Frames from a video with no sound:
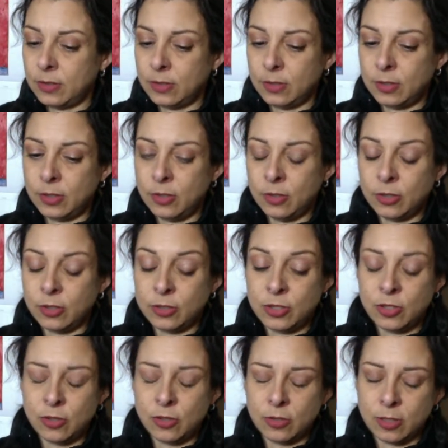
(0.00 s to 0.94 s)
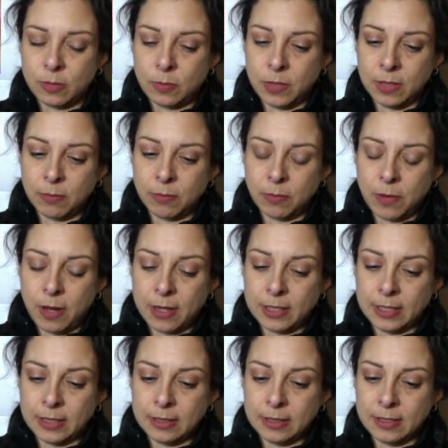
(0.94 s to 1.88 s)
you could be
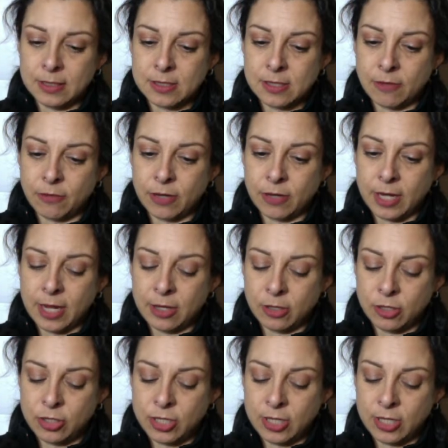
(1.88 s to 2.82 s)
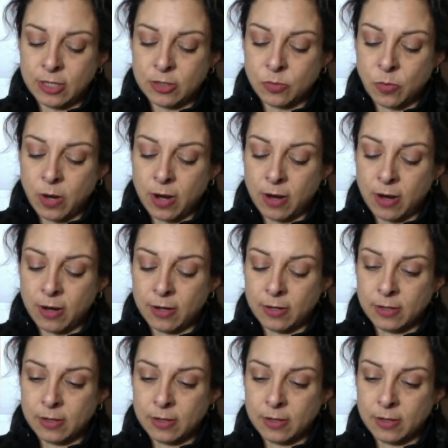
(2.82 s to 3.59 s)
embodying these different energies where